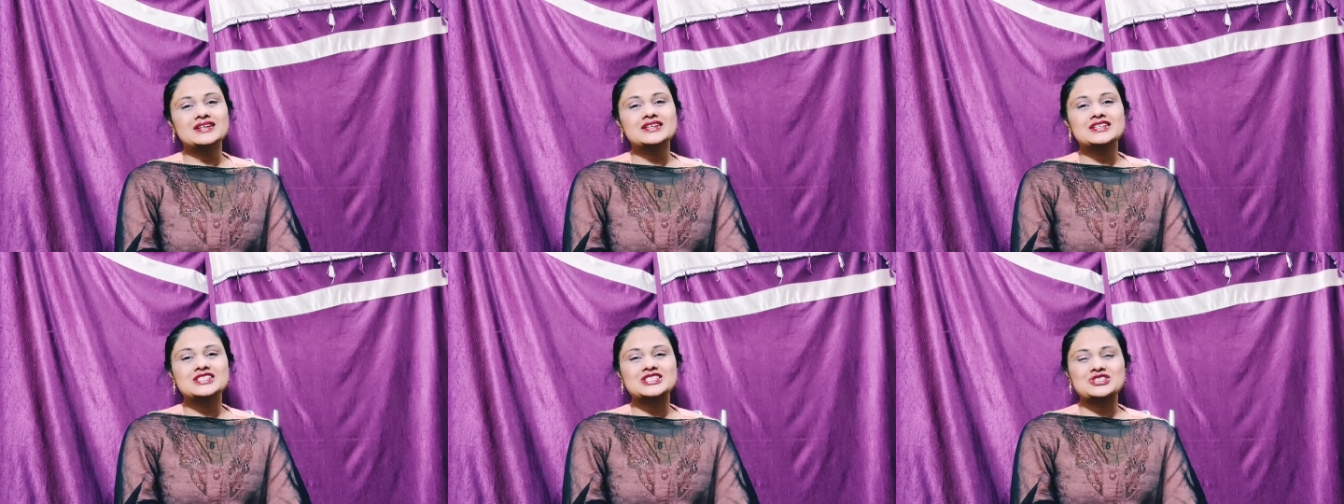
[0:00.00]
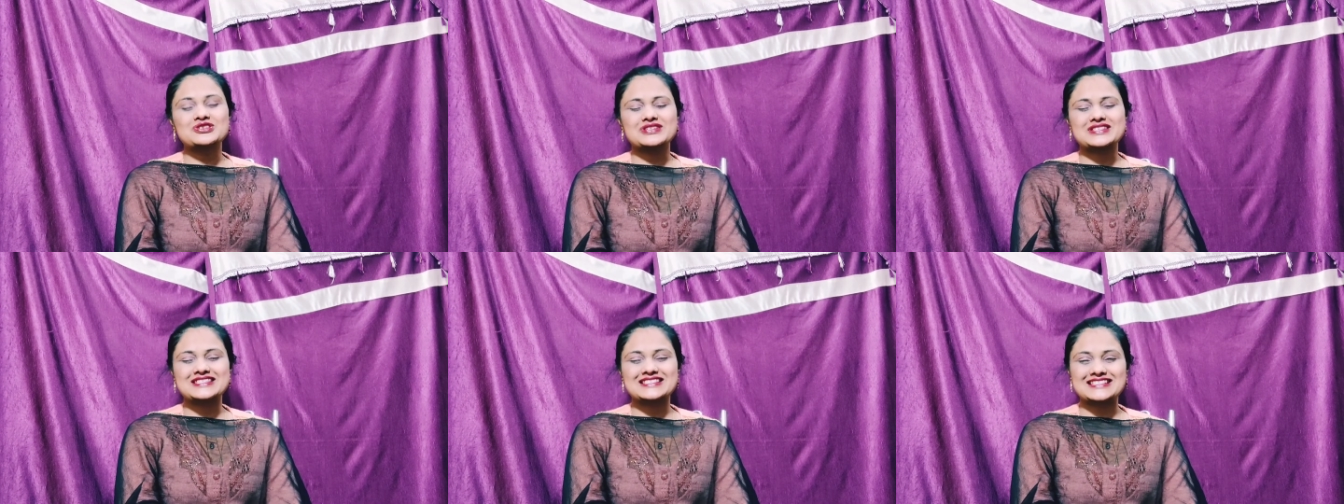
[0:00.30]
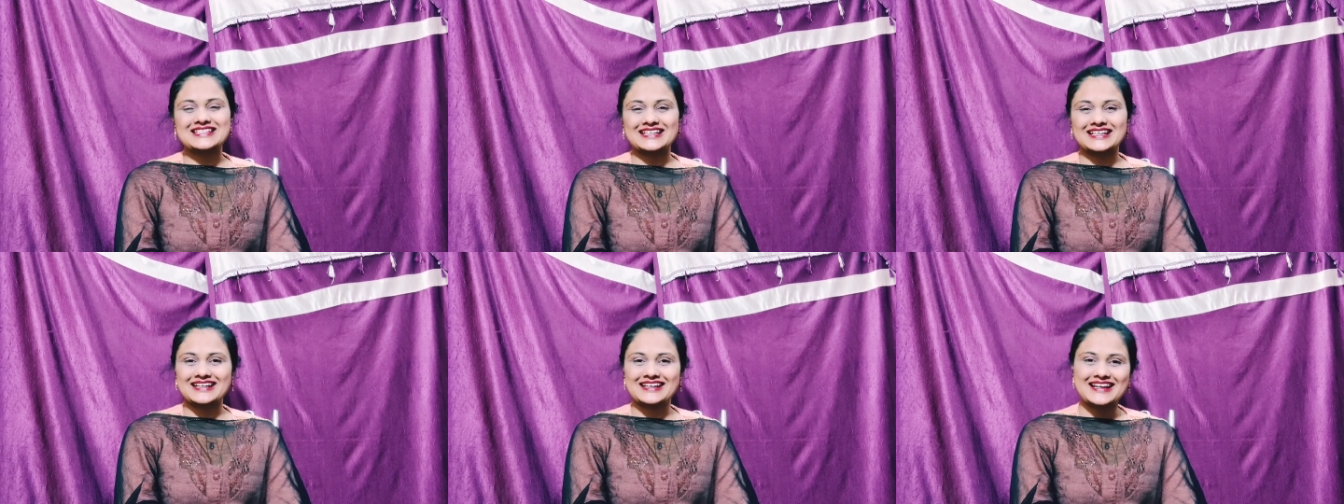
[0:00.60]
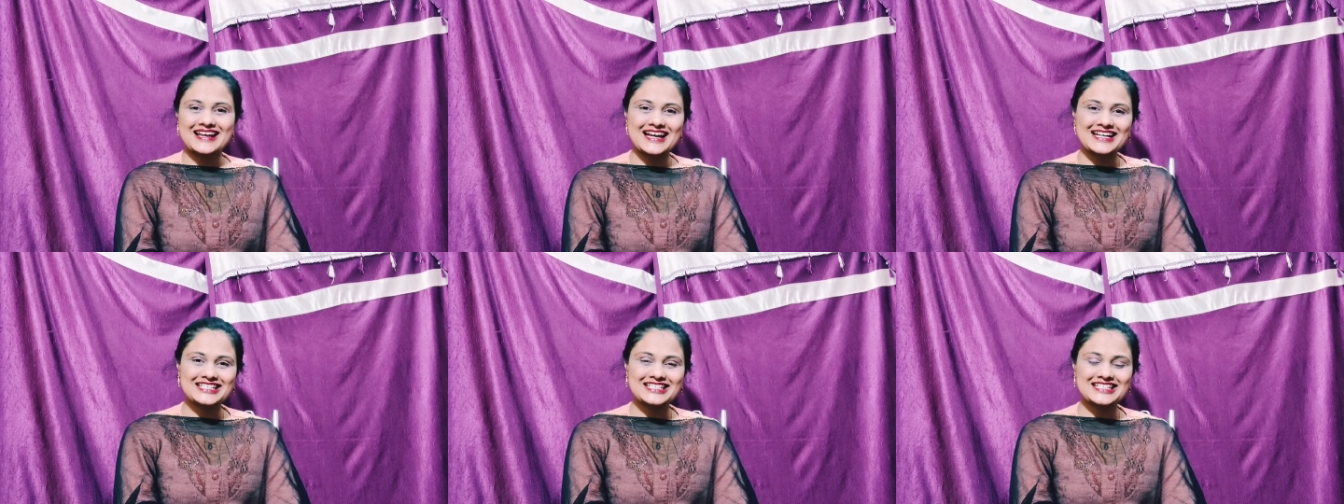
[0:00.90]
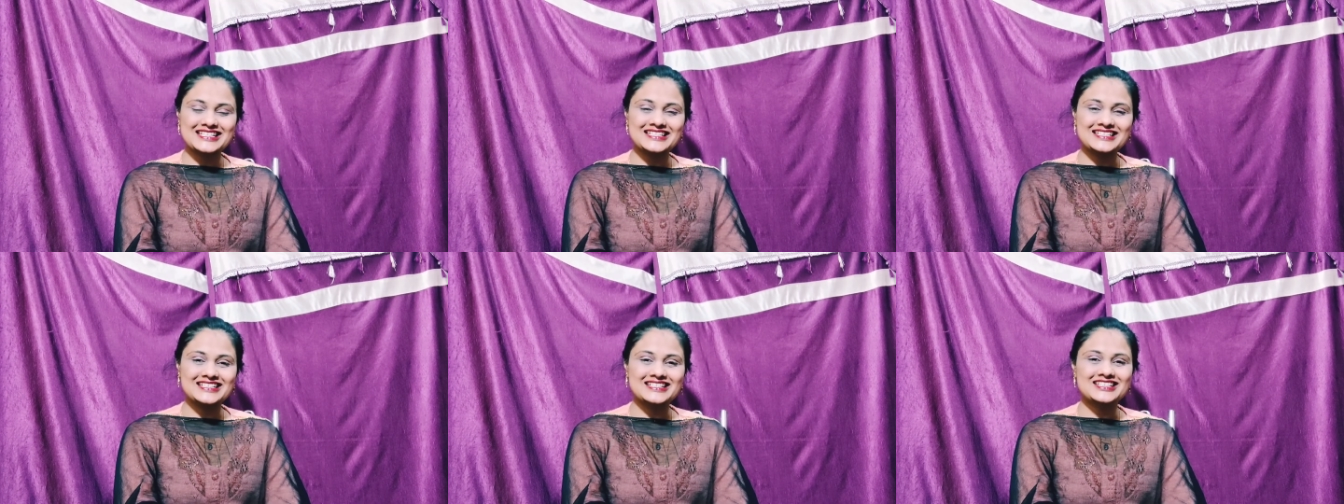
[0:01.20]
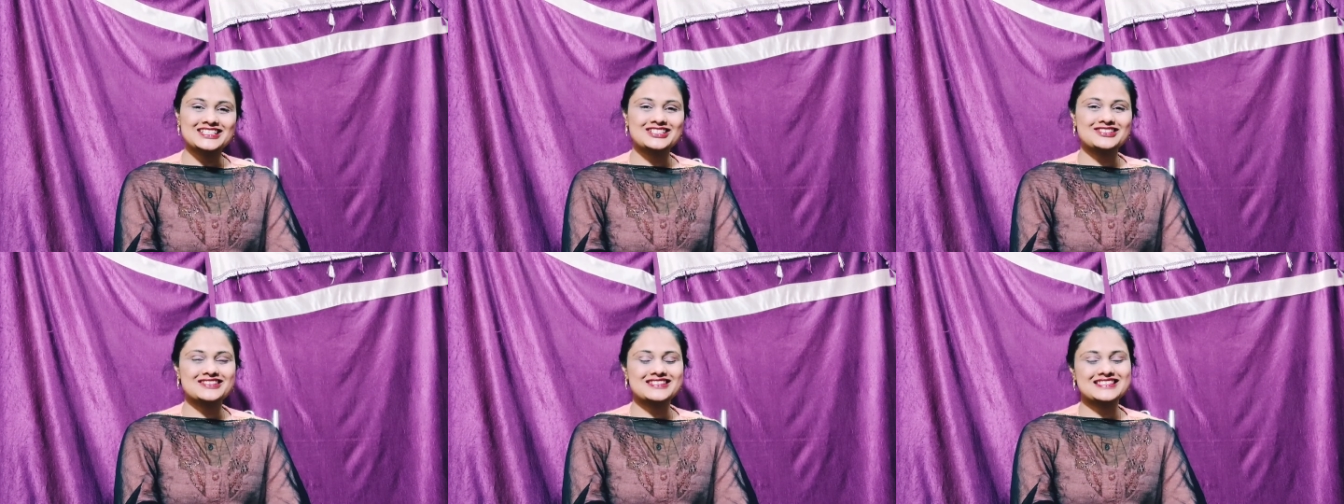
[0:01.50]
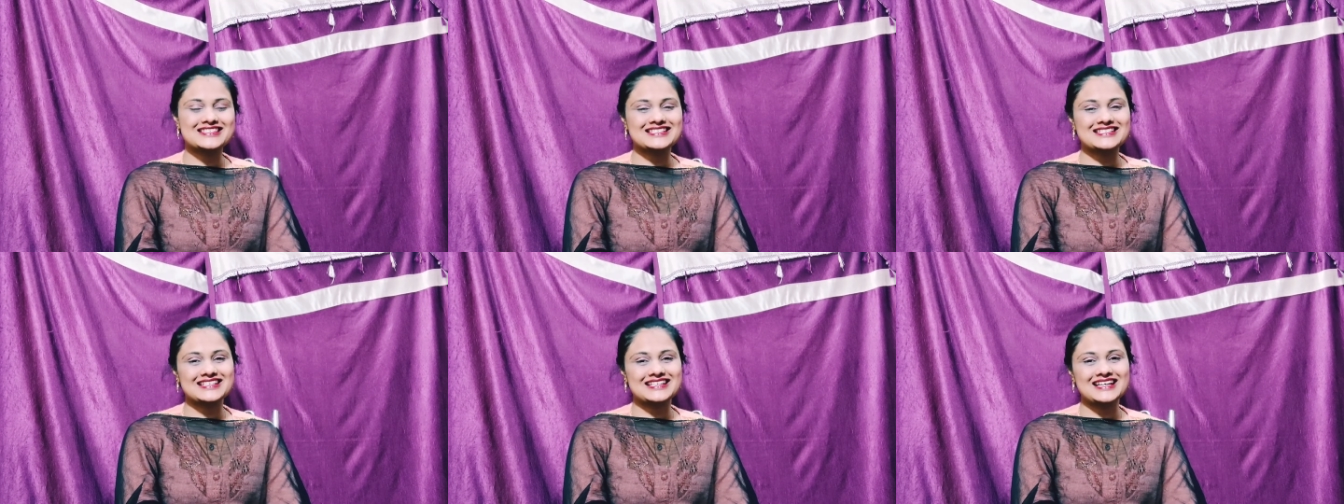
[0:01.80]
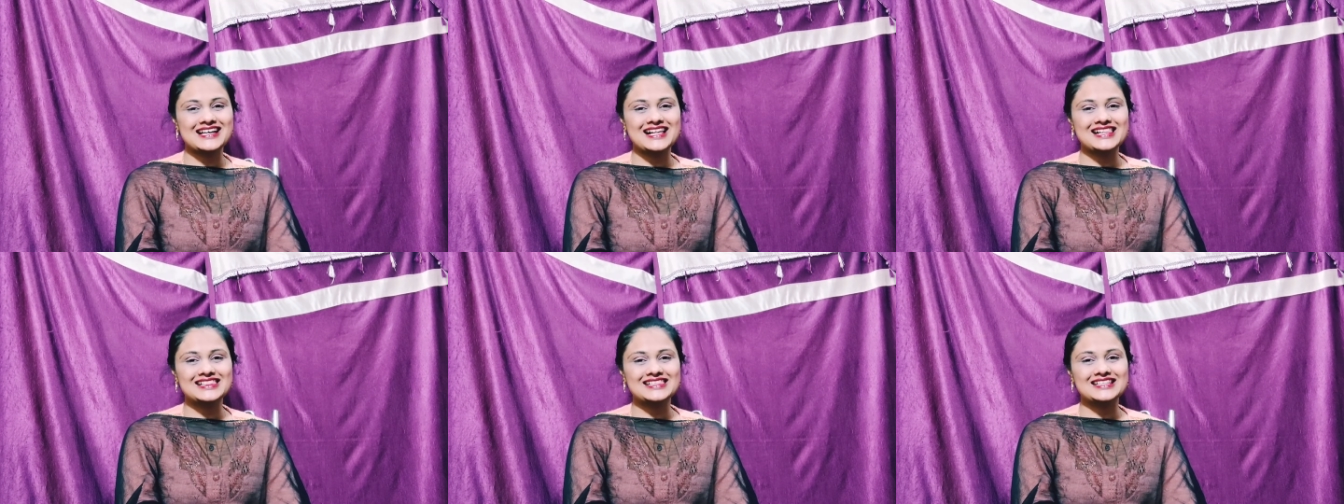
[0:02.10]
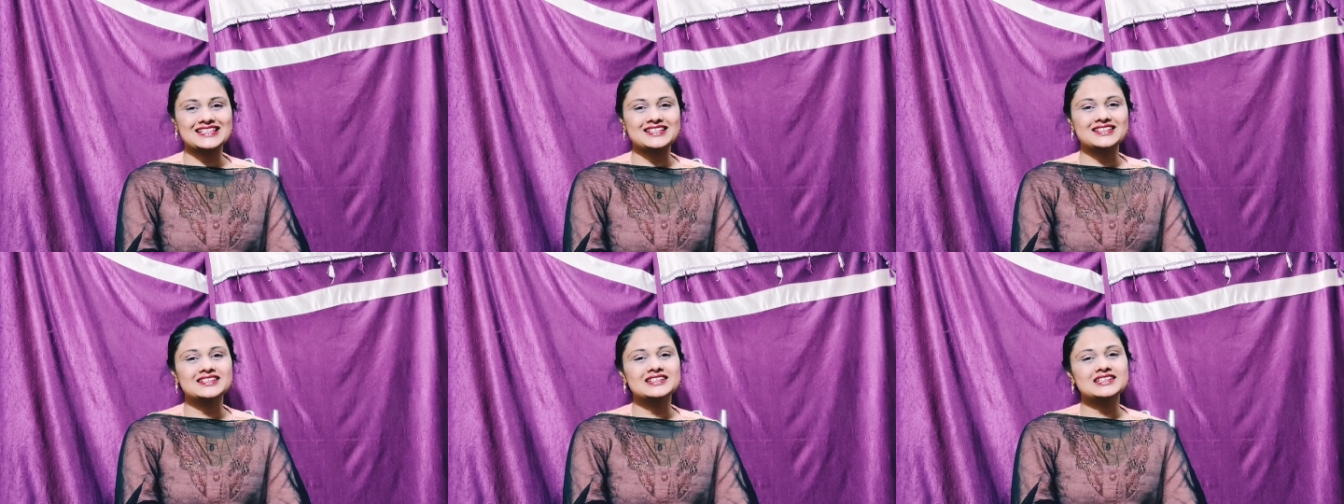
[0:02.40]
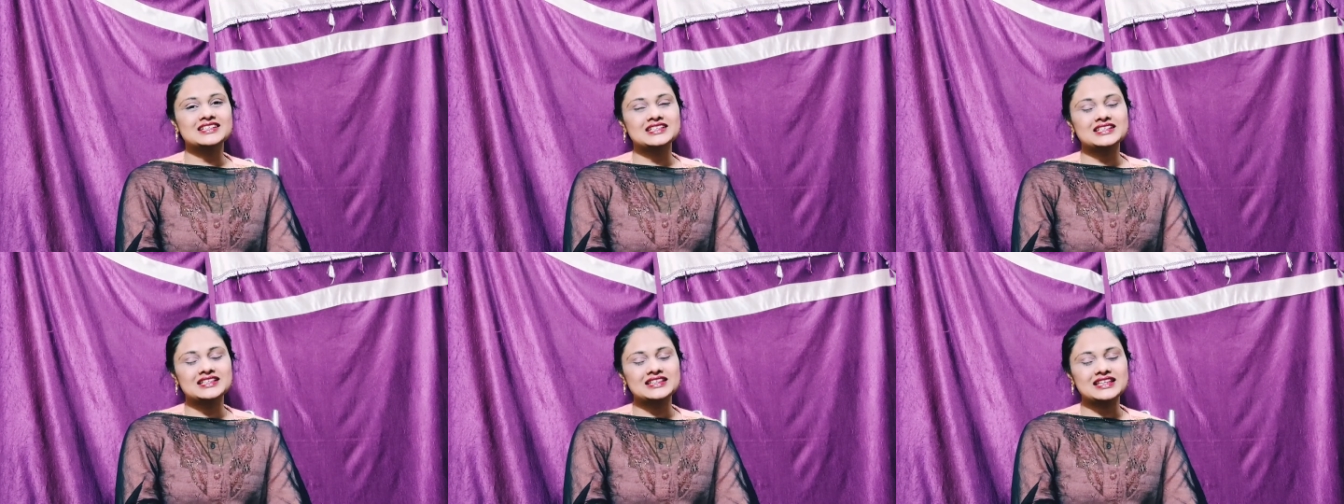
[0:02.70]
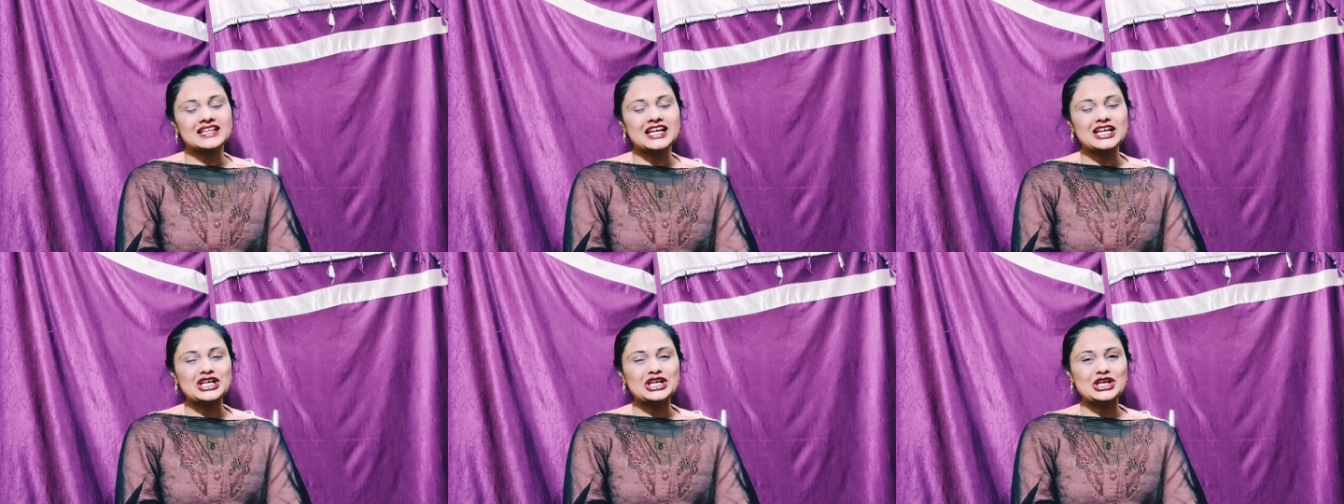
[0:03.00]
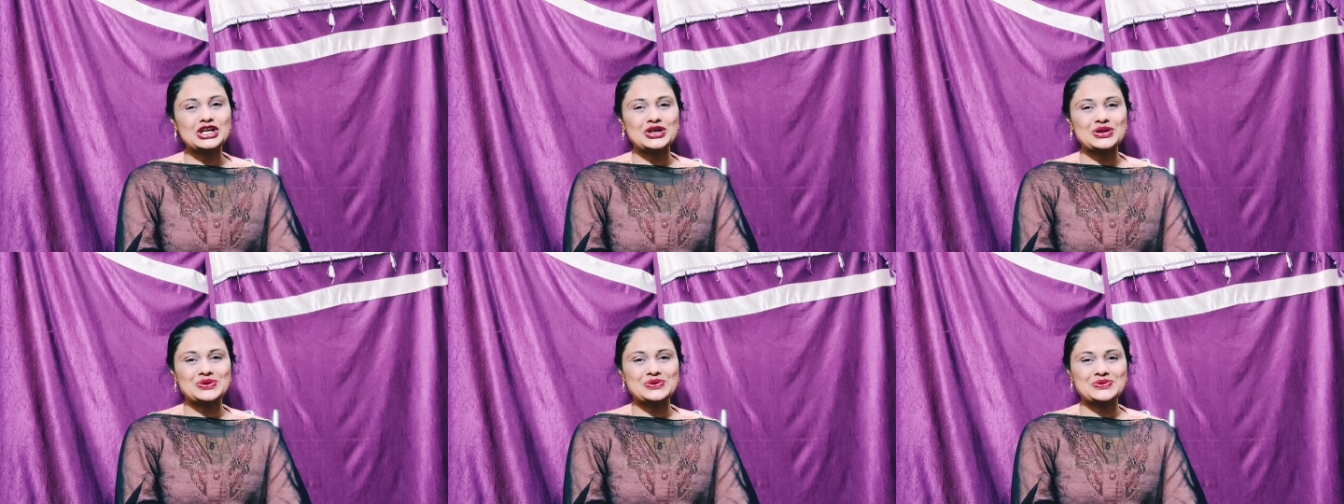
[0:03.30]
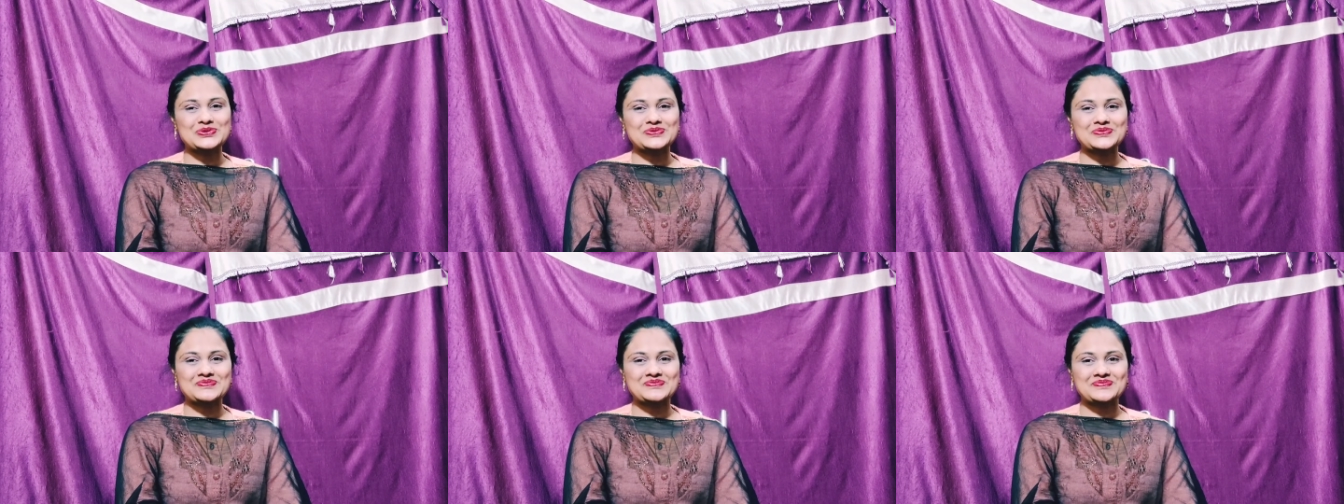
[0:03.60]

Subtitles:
So stay connected, stay healthy. Thank you.